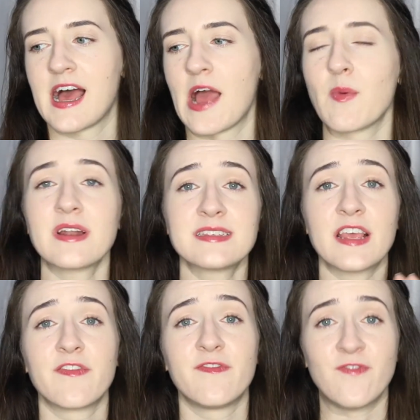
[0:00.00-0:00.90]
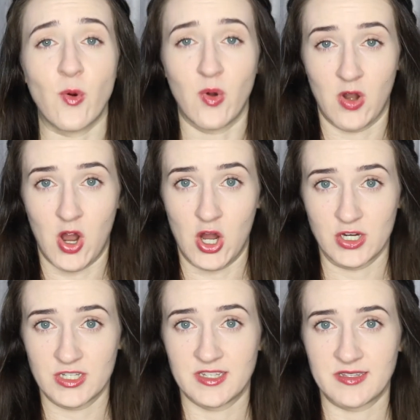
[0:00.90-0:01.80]
to say 4
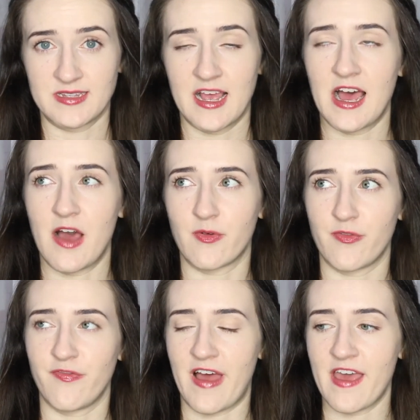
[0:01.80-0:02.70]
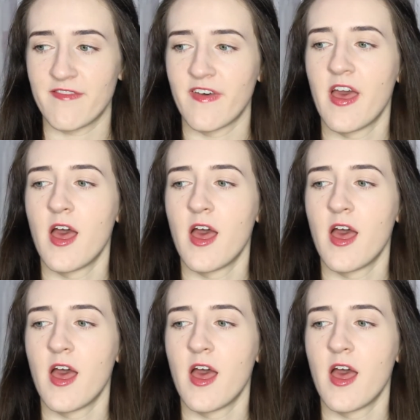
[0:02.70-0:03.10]
hearts out of 5.